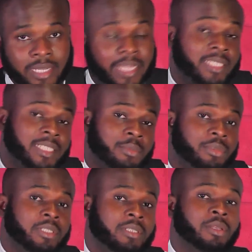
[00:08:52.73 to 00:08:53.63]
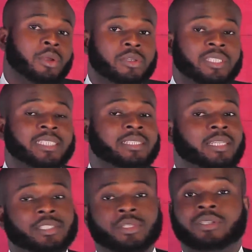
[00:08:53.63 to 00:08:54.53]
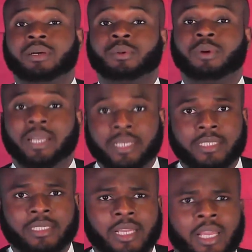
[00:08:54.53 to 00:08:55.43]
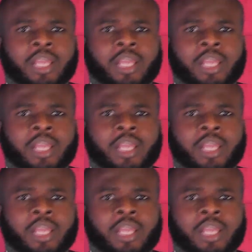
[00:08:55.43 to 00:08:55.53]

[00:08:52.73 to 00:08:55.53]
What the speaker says: except the law states otherwise,